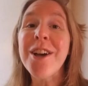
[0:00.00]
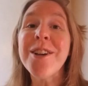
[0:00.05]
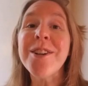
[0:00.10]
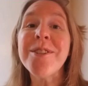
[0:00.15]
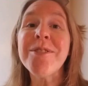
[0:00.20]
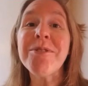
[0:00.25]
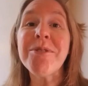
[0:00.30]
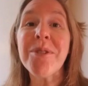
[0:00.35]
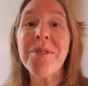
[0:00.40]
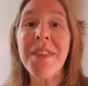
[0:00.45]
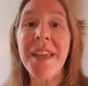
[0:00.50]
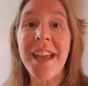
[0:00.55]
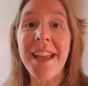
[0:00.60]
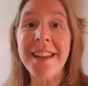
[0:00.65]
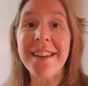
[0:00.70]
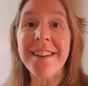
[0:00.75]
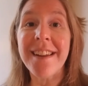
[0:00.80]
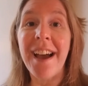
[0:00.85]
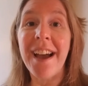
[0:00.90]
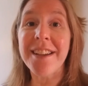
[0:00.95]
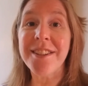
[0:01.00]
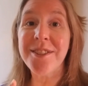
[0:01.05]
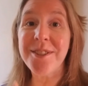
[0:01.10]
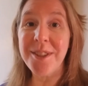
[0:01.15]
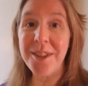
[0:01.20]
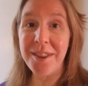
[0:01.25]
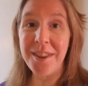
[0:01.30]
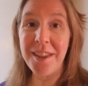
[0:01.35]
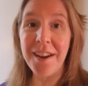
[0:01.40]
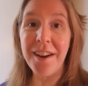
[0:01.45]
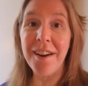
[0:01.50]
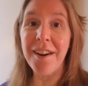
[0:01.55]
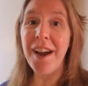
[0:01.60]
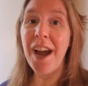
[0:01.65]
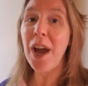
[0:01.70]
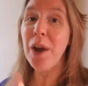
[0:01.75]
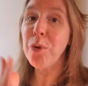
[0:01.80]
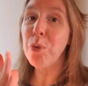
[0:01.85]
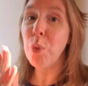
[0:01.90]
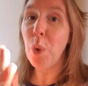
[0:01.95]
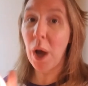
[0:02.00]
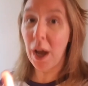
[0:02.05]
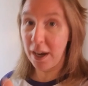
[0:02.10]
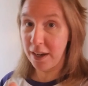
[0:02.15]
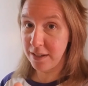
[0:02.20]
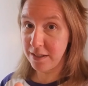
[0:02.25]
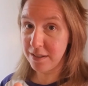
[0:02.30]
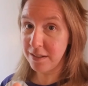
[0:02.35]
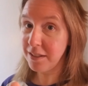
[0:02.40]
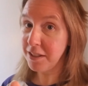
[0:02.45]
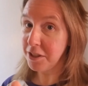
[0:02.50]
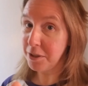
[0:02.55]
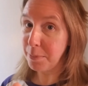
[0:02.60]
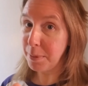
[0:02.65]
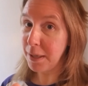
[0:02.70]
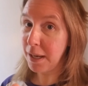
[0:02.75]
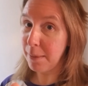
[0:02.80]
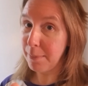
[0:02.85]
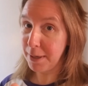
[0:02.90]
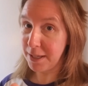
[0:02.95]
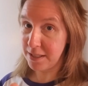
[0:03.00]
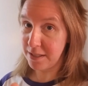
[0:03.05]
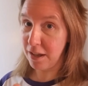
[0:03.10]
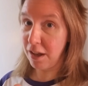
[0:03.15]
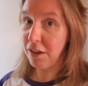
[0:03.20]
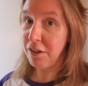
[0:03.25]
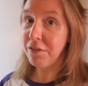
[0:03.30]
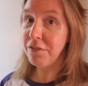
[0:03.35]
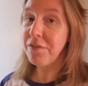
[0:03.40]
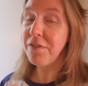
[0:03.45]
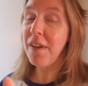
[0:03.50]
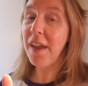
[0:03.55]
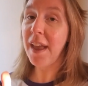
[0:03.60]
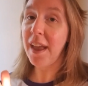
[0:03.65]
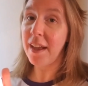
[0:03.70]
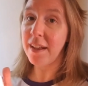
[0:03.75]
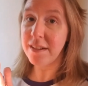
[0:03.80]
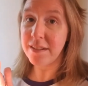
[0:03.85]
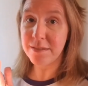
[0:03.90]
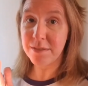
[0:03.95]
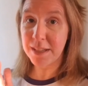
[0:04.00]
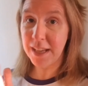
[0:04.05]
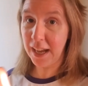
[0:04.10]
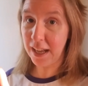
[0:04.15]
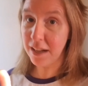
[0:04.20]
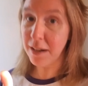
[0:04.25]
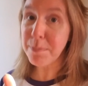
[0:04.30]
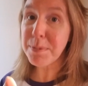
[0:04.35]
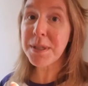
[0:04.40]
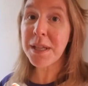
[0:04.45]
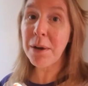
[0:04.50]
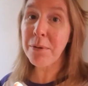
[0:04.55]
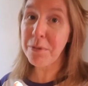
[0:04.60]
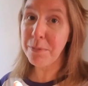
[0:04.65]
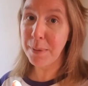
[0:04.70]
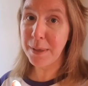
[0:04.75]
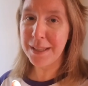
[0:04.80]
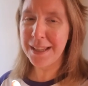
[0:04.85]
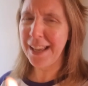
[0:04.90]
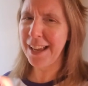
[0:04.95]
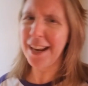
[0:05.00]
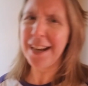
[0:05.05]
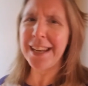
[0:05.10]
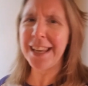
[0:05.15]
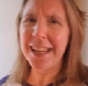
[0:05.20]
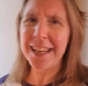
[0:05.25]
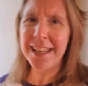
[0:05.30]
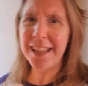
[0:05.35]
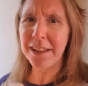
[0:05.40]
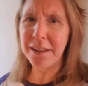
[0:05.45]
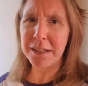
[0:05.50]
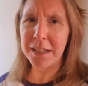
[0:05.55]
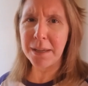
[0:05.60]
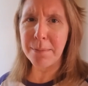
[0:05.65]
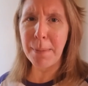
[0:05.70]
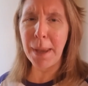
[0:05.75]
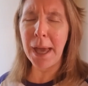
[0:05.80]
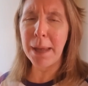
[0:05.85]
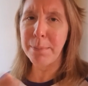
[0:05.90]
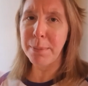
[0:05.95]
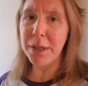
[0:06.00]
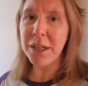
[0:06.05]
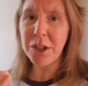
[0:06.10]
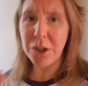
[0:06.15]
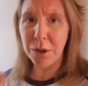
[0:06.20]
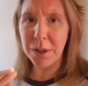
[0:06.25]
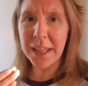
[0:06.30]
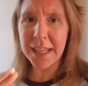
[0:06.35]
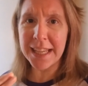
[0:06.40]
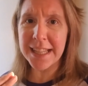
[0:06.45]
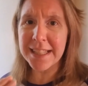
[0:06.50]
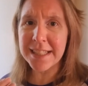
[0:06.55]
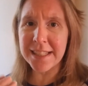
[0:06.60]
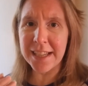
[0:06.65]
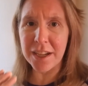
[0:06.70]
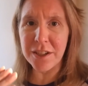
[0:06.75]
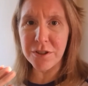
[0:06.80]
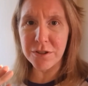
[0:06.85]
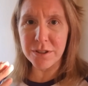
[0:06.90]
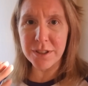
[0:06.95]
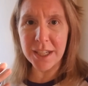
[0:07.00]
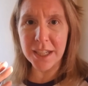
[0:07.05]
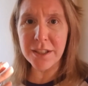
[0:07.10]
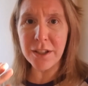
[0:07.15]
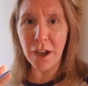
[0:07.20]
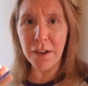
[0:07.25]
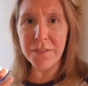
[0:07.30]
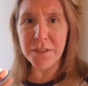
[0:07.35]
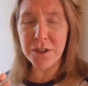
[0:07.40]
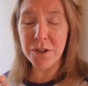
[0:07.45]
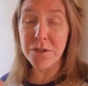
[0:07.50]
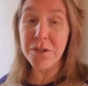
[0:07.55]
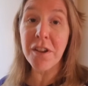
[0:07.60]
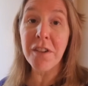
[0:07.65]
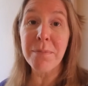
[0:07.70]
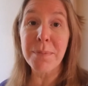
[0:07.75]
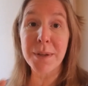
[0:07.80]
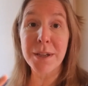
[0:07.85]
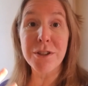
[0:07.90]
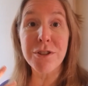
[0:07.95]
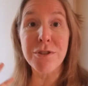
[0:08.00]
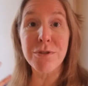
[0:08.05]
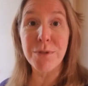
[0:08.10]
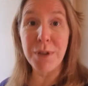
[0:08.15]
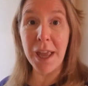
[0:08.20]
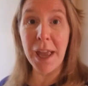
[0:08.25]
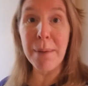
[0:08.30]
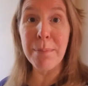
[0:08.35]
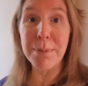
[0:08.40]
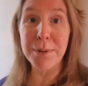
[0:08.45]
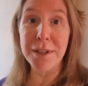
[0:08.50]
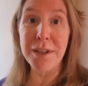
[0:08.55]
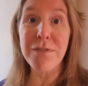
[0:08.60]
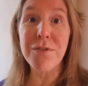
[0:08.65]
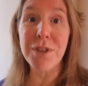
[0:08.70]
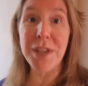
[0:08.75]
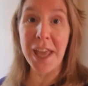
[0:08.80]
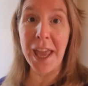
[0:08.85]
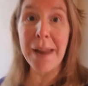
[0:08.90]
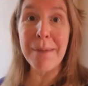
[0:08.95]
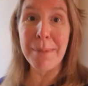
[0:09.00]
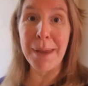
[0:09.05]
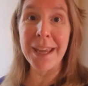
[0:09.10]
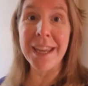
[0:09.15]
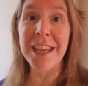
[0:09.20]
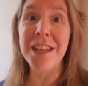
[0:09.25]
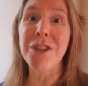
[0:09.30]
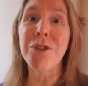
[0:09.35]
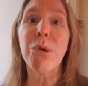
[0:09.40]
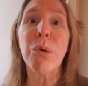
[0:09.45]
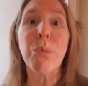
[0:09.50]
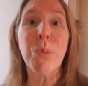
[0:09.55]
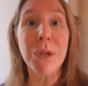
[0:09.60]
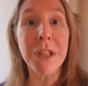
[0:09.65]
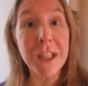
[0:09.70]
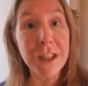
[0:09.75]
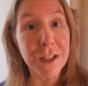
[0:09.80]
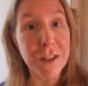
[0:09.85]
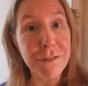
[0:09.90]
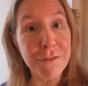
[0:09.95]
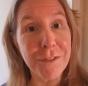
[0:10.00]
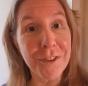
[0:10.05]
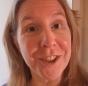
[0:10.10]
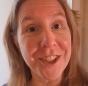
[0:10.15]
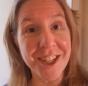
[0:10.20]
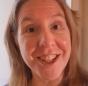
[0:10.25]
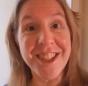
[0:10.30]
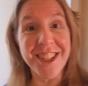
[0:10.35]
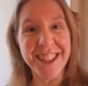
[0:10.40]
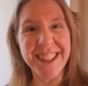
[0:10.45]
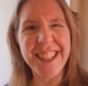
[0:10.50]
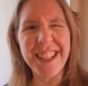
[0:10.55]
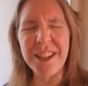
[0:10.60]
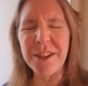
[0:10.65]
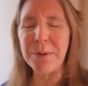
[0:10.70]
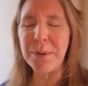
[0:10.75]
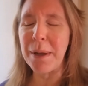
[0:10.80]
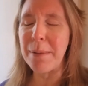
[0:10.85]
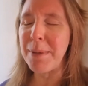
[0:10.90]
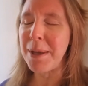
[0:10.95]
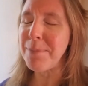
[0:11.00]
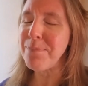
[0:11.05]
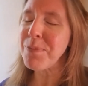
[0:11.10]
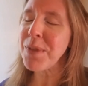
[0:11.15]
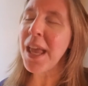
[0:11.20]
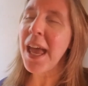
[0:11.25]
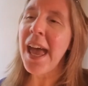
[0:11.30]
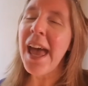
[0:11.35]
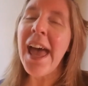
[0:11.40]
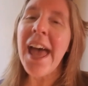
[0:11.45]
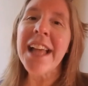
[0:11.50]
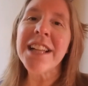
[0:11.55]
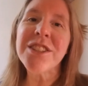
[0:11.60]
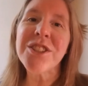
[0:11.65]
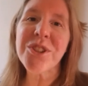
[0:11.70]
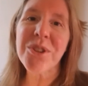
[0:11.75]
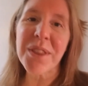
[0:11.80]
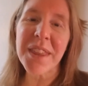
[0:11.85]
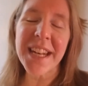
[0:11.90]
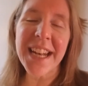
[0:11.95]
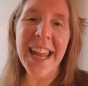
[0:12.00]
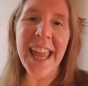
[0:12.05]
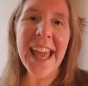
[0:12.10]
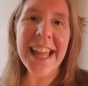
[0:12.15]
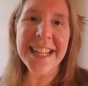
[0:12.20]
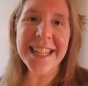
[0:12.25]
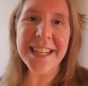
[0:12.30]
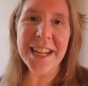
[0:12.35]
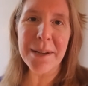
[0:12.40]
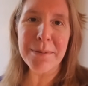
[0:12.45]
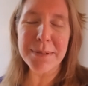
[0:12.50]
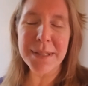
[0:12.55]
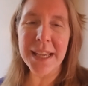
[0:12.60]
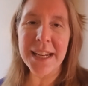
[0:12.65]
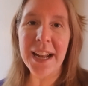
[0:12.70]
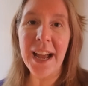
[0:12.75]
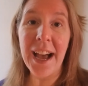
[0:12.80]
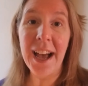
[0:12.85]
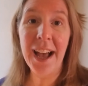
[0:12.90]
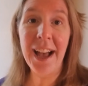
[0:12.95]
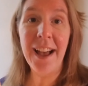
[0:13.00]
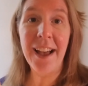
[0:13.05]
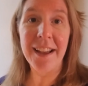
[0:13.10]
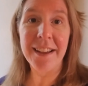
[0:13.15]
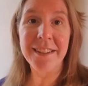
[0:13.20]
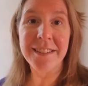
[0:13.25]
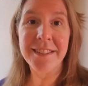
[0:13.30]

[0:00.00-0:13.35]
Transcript: So then I stood there, I whined a little bit at myself and got upset with my, I get yelling, get mad, but you know, like inside you're ticked off at yourself because you can't believe you can't make it and you're really looking forward to chili, you know what I mean? So then I ended up saying, aha,